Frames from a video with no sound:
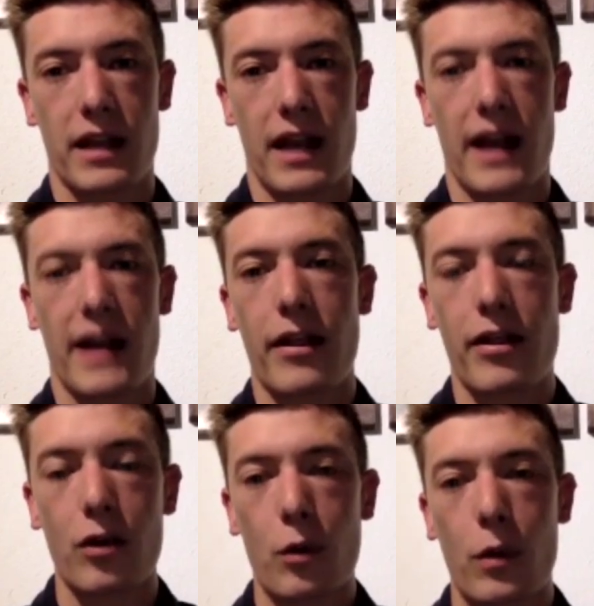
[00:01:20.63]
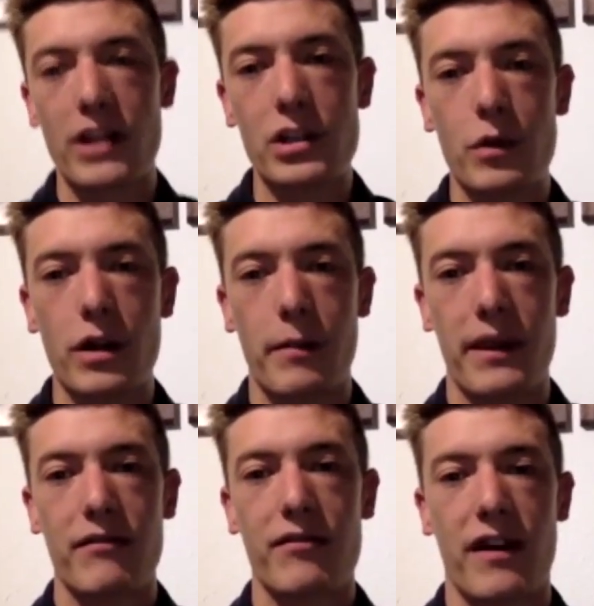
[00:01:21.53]
And I thought, where do you want to be
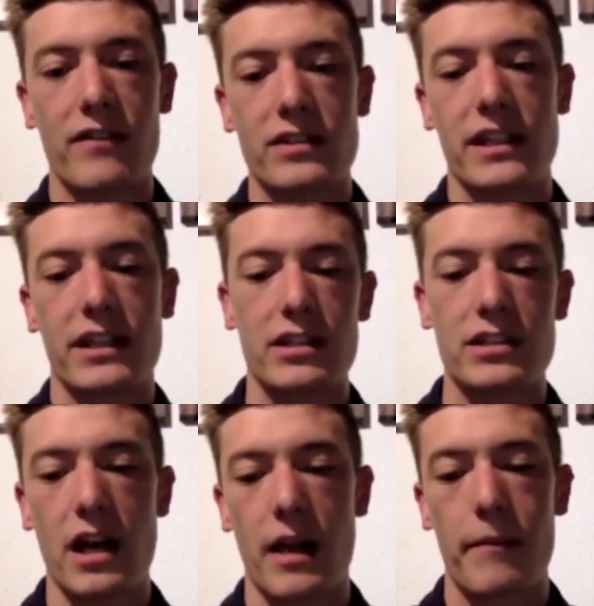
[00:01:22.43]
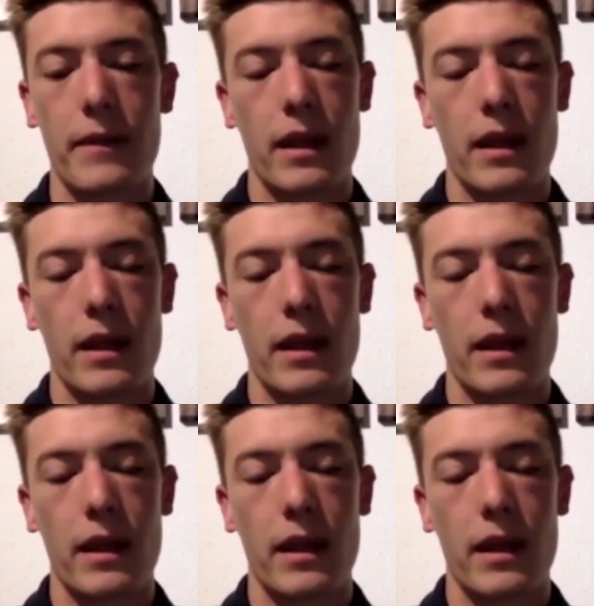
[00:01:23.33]
in 5 or 10 years' time?